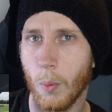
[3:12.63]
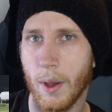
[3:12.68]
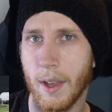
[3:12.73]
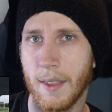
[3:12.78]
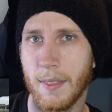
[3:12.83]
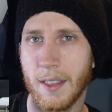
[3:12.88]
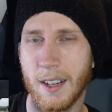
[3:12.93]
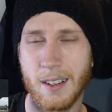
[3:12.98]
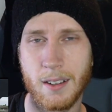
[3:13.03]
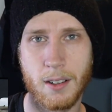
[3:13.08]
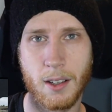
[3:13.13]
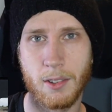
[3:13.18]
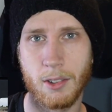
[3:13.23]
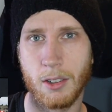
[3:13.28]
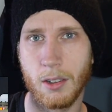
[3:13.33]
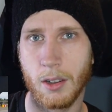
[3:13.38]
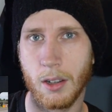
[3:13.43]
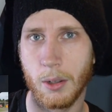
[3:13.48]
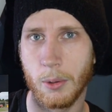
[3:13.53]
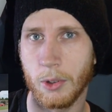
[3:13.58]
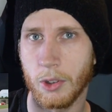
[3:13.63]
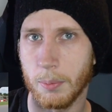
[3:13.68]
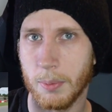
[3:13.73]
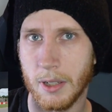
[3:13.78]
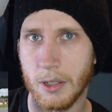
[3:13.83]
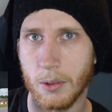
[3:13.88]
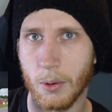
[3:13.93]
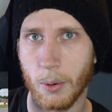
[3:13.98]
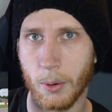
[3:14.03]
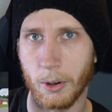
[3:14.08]
that it does in low
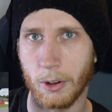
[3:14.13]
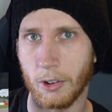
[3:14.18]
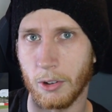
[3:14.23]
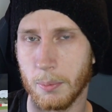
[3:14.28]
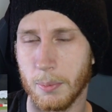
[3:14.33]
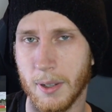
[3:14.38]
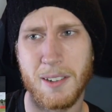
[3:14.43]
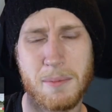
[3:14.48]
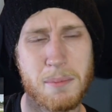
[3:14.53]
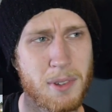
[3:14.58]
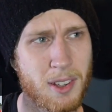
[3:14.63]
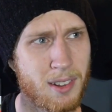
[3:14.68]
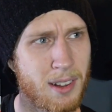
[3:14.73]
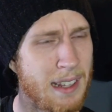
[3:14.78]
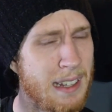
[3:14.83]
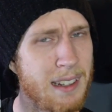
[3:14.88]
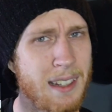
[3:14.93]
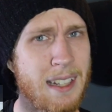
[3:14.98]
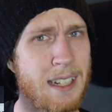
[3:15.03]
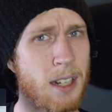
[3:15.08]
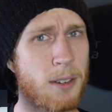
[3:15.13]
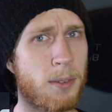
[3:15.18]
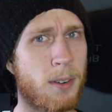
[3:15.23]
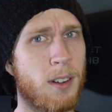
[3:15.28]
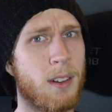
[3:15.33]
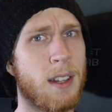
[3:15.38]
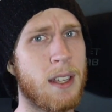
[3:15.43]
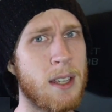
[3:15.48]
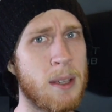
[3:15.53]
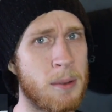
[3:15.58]
speed corners, but slightly
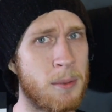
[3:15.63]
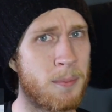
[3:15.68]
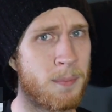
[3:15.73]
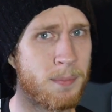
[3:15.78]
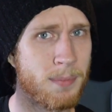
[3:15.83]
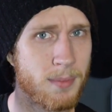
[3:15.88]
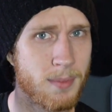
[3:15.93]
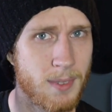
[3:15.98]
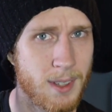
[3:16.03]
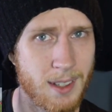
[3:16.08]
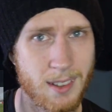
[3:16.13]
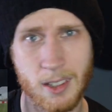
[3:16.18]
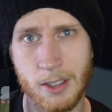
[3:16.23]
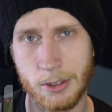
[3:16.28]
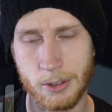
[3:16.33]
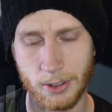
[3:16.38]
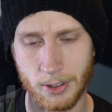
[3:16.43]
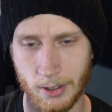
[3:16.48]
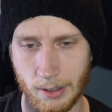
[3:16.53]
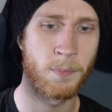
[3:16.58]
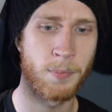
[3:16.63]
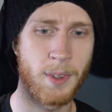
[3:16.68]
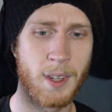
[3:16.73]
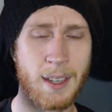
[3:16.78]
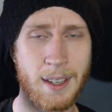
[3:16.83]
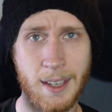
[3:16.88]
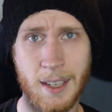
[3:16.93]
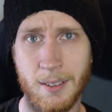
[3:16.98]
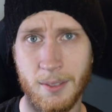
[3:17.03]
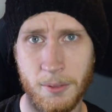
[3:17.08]
differently. It's interesting.
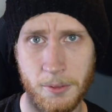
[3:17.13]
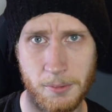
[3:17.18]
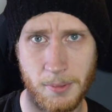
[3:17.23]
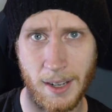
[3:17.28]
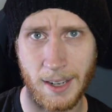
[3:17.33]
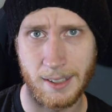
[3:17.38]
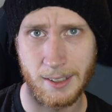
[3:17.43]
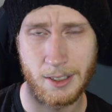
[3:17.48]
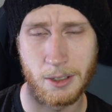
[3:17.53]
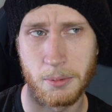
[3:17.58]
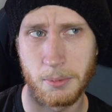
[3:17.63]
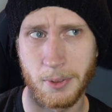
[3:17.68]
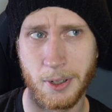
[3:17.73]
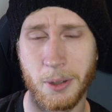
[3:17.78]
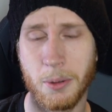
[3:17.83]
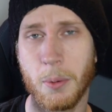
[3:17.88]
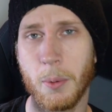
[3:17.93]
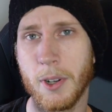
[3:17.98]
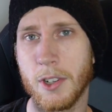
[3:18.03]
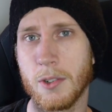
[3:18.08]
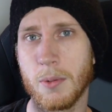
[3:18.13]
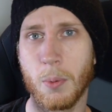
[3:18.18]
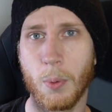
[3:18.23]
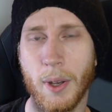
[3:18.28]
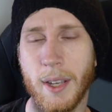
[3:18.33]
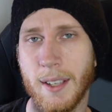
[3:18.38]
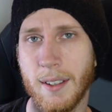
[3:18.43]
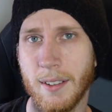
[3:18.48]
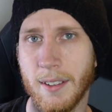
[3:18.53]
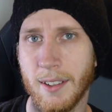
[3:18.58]
Again, I don't know which
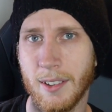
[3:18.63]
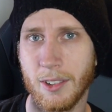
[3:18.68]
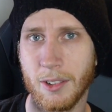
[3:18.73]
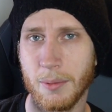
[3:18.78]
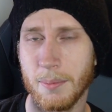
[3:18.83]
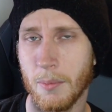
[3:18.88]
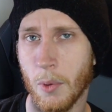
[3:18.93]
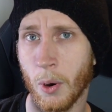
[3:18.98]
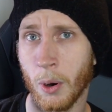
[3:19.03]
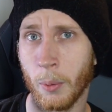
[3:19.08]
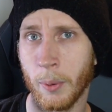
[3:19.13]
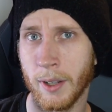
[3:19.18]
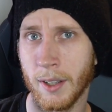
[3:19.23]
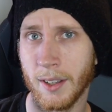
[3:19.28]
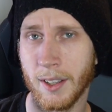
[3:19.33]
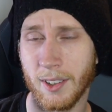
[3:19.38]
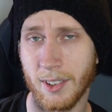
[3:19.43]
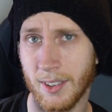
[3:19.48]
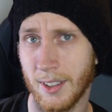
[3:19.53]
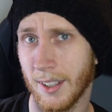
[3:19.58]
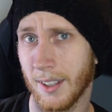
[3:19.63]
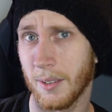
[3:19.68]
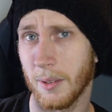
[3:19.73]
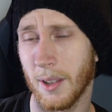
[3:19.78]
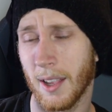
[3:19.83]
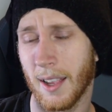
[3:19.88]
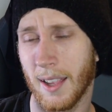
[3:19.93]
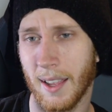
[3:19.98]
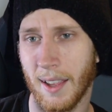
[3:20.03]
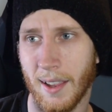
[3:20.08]
way is more realistic.
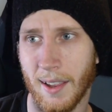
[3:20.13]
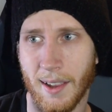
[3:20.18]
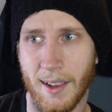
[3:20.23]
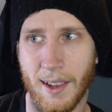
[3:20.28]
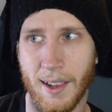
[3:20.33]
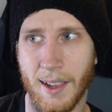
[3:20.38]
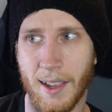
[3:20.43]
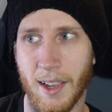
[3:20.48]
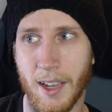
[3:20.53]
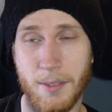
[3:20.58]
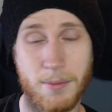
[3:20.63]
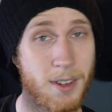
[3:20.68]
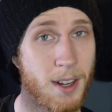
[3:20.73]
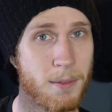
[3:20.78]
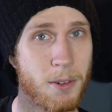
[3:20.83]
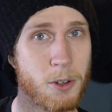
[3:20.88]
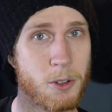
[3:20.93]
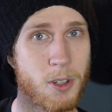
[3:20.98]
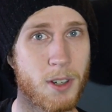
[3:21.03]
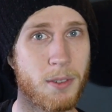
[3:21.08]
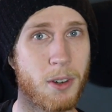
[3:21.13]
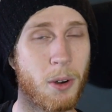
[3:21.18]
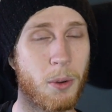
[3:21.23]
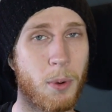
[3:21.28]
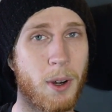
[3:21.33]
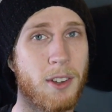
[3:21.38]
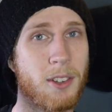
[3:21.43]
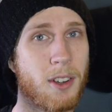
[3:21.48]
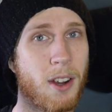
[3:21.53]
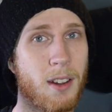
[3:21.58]
I've never driven a
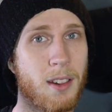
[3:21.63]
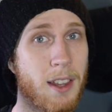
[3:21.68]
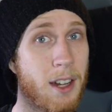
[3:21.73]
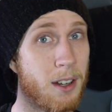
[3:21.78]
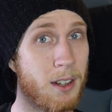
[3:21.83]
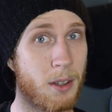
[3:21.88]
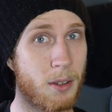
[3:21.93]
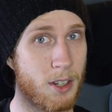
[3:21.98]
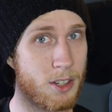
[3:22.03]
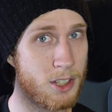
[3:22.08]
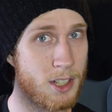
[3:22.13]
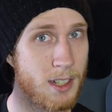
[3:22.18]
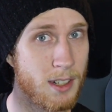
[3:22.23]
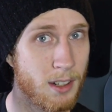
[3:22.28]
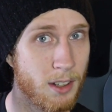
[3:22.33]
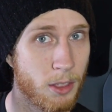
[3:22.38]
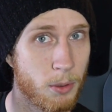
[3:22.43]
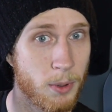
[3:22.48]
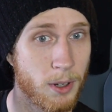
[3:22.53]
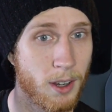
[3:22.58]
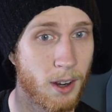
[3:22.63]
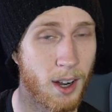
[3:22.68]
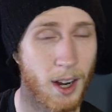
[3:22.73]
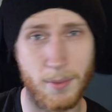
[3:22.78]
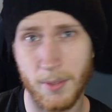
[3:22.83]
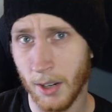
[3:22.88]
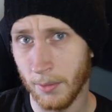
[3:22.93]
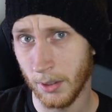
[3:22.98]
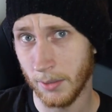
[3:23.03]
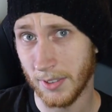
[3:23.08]
race car, let alone a GT3 car. I've
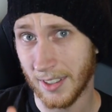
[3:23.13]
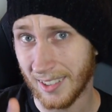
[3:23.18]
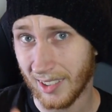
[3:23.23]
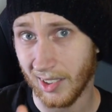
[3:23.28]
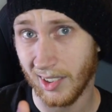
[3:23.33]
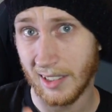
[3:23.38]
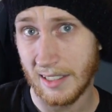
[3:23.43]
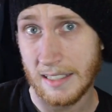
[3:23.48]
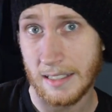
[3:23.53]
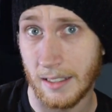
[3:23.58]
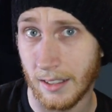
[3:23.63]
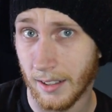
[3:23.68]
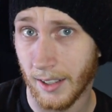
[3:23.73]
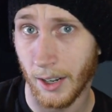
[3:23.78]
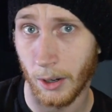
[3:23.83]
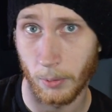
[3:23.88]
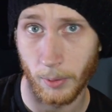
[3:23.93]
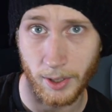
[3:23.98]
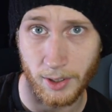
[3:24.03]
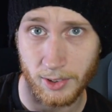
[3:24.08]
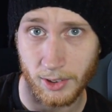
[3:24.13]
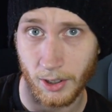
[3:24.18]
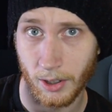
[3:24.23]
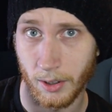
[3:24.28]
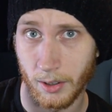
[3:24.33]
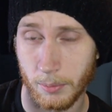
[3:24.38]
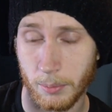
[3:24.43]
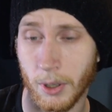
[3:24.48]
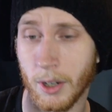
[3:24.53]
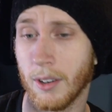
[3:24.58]
never even seen a race car in
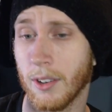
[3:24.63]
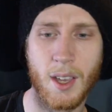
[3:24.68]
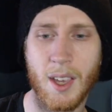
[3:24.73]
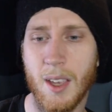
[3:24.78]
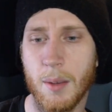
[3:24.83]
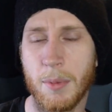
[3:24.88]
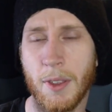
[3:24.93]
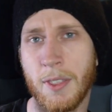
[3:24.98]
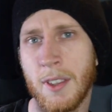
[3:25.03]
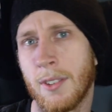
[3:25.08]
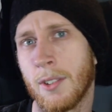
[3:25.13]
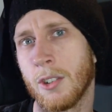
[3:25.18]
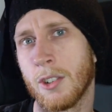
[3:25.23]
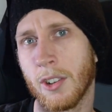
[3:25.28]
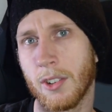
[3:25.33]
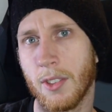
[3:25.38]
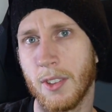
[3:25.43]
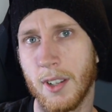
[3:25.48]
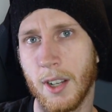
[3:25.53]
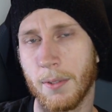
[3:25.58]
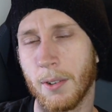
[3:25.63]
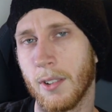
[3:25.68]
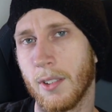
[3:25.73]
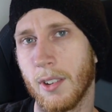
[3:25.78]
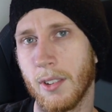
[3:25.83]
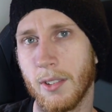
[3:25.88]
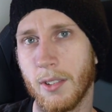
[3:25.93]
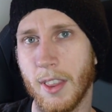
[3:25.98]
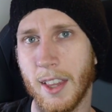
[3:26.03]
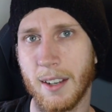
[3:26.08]
person. But these are just the
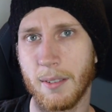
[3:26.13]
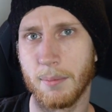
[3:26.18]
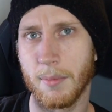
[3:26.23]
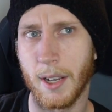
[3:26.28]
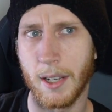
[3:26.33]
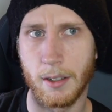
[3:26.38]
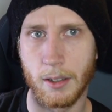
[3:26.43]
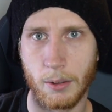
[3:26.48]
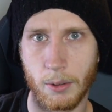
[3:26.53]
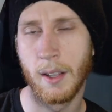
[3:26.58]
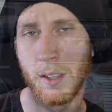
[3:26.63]
differences that I notice.